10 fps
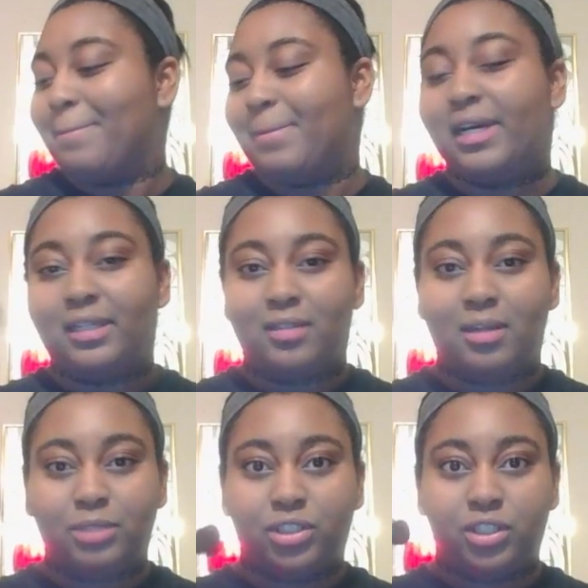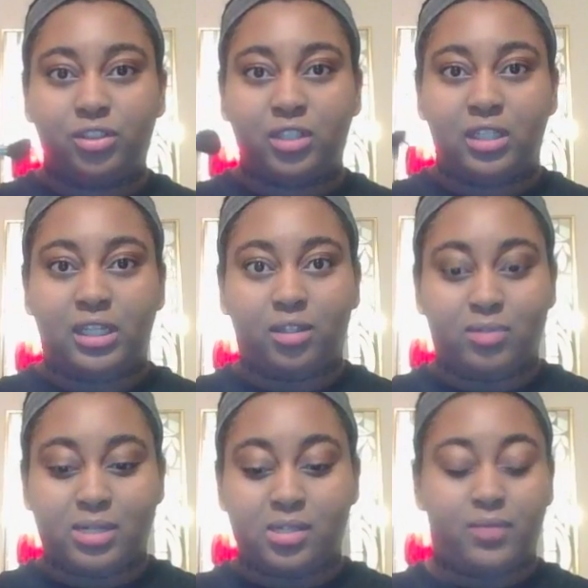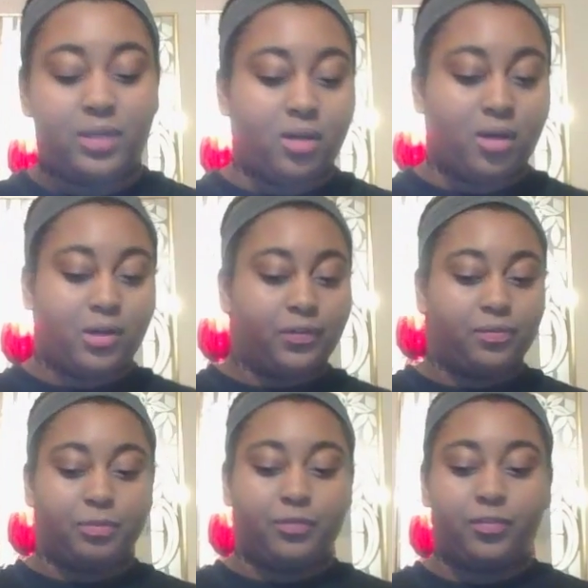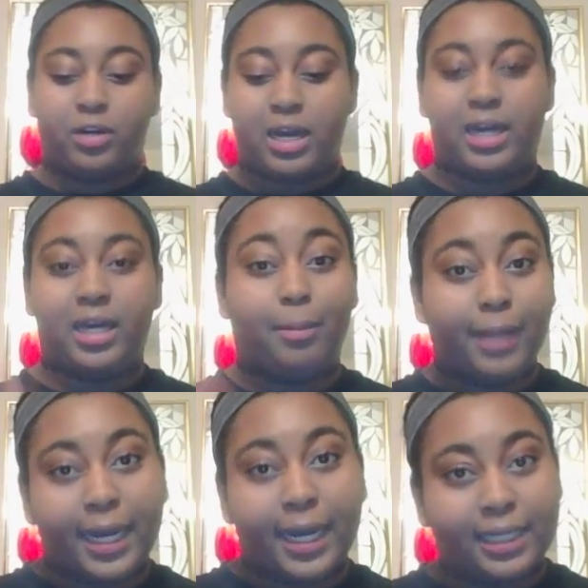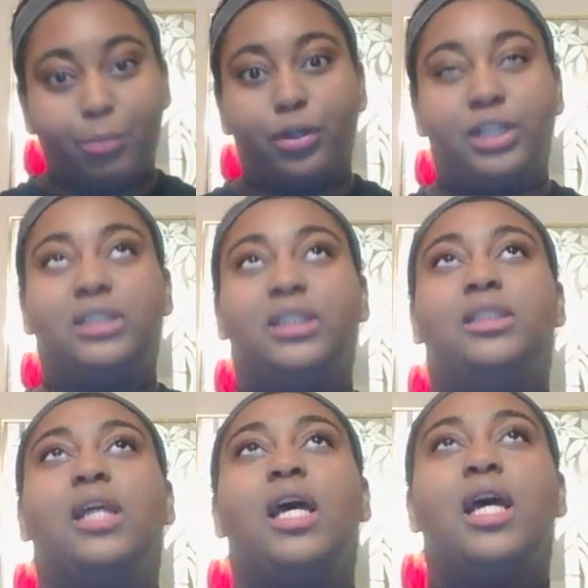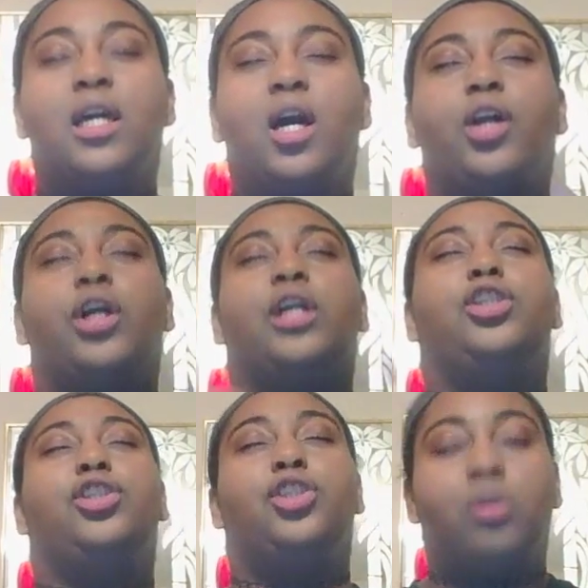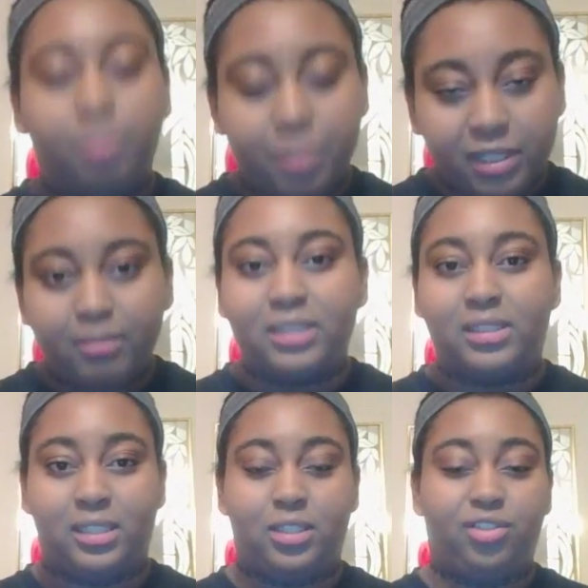But I'm just going to try to get the rest of it off before I apply anymore, because this color is so pigmented.